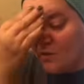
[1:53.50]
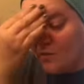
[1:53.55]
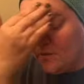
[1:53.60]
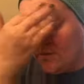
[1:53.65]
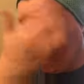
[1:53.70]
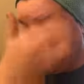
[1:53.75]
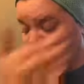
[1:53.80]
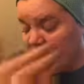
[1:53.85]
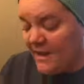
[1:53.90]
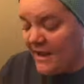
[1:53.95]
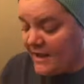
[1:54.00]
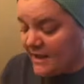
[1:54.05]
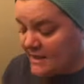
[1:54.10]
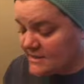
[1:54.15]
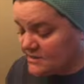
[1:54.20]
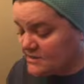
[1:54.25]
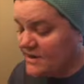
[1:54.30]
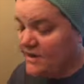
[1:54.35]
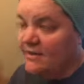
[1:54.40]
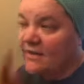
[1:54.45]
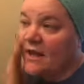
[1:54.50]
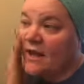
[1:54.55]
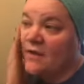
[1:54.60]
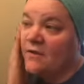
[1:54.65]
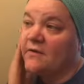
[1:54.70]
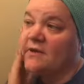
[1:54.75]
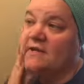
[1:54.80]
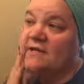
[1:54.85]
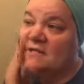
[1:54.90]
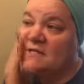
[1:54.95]
well, for me, I concentrate on the
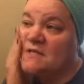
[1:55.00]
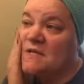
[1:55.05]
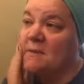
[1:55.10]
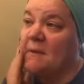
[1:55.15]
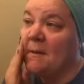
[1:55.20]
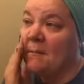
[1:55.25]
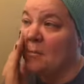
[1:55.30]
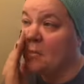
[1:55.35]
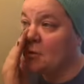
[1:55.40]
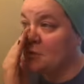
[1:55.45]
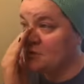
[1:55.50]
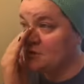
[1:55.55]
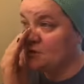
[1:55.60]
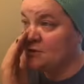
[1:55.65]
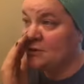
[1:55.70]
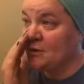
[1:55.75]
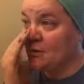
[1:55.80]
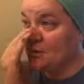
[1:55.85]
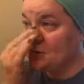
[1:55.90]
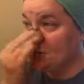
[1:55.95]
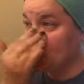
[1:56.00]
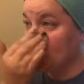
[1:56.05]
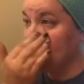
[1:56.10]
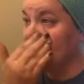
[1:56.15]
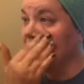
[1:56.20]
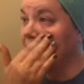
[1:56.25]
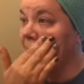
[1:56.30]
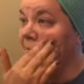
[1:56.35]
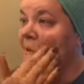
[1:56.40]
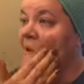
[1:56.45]
areas that my pores are huge in.
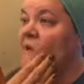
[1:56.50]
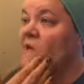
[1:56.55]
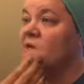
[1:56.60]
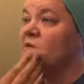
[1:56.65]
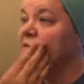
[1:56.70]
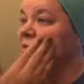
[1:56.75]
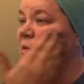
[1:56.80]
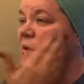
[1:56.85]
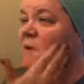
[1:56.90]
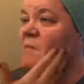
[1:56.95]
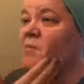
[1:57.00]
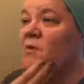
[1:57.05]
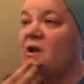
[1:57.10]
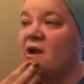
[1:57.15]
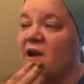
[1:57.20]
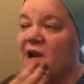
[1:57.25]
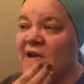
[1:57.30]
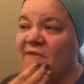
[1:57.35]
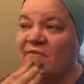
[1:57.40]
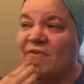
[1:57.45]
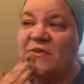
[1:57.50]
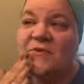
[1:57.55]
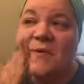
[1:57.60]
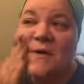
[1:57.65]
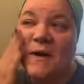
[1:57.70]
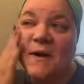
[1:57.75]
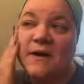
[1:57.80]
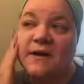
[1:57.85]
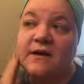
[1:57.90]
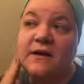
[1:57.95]
So I put it
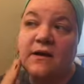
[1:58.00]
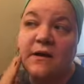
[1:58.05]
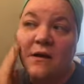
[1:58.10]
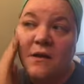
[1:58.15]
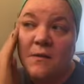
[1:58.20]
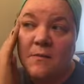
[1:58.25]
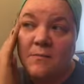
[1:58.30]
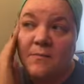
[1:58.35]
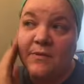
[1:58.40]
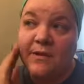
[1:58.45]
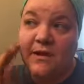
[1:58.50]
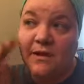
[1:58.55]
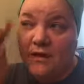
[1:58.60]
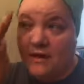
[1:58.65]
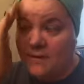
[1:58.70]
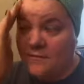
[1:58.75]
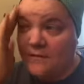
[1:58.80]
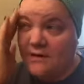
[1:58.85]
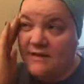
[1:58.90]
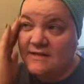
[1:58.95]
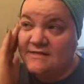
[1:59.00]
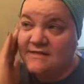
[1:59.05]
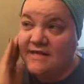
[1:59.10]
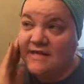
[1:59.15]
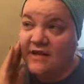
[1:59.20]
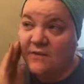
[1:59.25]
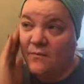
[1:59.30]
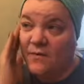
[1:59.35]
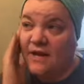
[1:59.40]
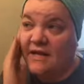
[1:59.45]
everywhere, but in a
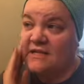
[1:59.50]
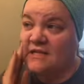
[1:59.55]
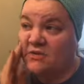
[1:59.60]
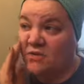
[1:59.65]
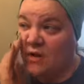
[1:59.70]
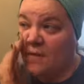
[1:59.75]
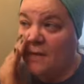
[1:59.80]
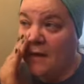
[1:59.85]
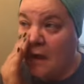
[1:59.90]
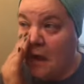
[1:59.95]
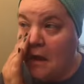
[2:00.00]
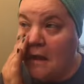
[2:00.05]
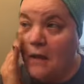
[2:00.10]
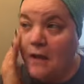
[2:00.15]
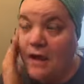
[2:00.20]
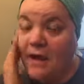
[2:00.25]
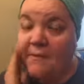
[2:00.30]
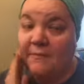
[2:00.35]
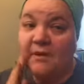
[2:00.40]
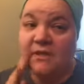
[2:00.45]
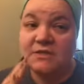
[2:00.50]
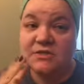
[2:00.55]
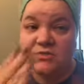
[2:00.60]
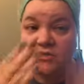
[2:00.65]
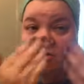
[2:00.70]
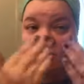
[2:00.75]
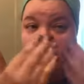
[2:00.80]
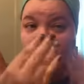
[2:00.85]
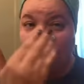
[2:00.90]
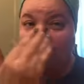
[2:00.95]
second when I scrub it, I'm going to
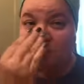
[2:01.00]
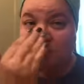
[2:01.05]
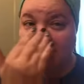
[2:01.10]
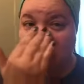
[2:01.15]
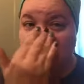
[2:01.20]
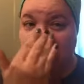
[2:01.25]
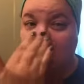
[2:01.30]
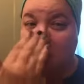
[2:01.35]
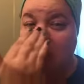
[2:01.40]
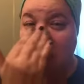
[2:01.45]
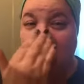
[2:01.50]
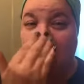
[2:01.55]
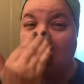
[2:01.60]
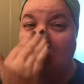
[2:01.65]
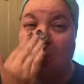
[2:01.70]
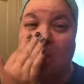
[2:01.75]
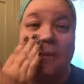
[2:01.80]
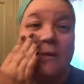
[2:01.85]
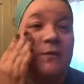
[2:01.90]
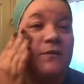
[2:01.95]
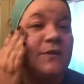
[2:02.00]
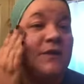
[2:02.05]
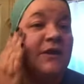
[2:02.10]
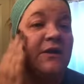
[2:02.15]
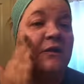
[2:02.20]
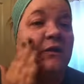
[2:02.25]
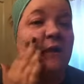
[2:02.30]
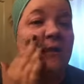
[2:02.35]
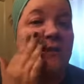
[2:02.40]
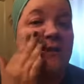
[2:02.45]
scrub mostly around
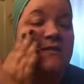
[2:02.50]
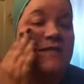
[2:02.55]
here and